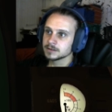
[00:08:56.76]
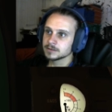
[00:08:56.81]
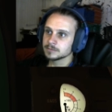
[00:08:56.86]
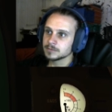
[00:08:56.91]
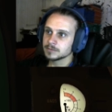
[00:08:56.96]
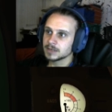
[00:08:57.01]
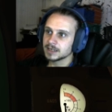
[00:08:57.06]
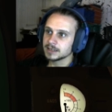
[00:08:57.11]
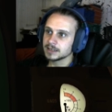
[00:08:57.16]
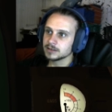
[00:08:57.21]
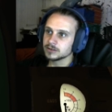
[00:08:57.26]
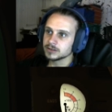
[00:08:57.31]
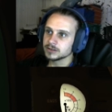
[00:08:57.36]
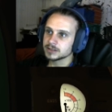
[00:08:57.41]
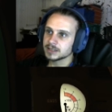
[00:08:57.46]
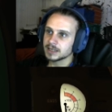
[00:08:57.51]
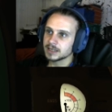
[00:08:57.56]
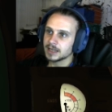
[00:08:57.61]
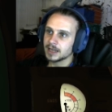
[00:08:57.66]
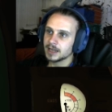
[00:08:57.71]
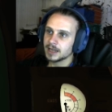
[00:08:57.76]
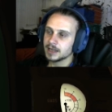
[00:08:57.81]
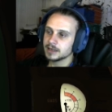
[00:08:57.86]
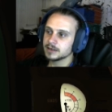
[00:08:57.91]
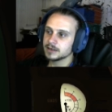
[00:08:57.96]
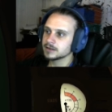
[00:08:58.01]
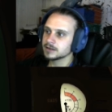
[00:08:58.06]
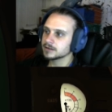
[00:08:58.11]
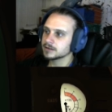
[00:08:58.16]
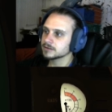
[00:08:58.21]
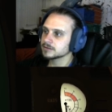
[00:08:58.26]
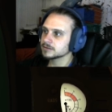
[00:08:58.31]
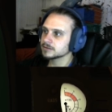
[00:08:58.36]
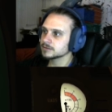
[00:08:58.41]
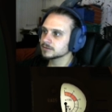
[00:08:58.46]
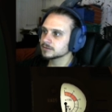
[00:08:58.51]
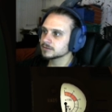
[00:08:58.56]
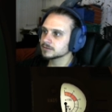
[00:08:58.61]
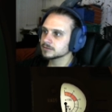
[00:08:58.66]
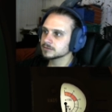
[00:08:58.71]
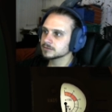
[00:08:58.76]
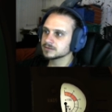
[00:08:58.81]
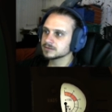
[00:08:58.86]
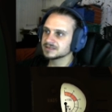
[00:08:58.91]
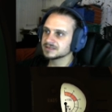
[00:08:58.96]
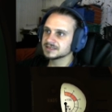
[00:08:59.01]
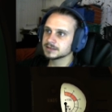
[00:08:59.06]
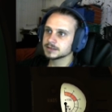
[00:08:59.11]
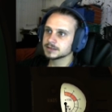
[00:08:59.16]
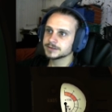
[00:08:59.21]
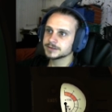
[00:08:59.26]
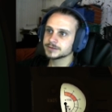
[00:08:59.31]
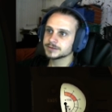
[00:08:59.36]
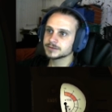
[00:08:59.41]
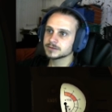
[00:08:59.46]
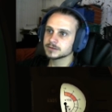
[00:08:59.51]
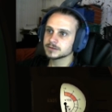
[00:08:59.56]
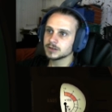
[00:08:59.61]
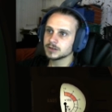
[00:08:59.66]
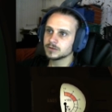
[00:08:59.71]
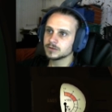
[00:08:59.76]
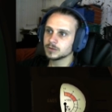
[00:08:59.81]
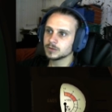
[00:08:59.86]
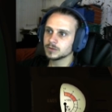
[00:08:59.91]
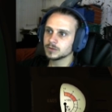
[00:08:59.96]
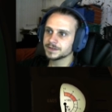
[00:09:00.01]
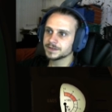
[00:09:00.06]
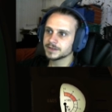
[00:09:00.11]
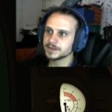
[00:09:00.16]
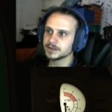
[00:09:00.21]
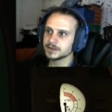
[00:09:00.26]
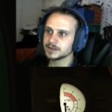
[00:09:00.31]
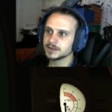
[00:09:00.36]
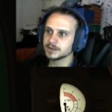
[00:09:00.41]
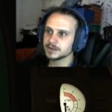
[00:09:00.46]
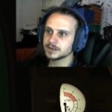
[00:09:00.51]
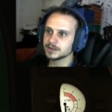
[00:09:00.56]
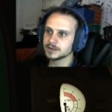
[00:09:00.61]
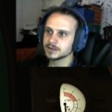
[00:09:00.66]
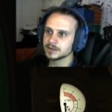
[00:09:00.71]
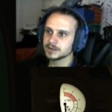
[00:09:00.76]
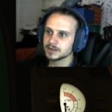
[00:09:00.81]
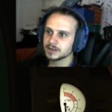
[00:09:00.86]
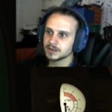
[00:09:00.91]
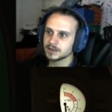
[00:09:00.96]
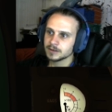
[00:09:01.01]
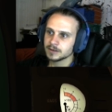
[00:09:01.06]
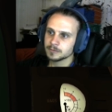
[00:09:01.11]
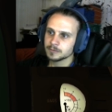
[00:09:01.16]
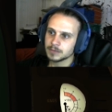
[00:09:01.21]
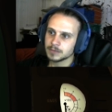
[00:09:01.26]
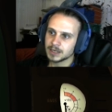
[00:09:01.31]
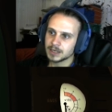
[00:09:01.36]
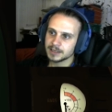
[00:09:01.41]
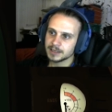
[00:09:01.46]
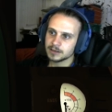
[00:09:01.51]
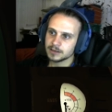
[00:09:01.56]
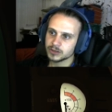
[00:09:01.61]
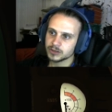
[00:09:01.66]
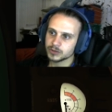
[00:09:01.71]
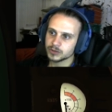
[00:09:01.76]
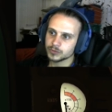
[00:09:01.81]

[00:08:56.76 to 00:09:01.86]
Milok egg. Uh, no, I want the Milok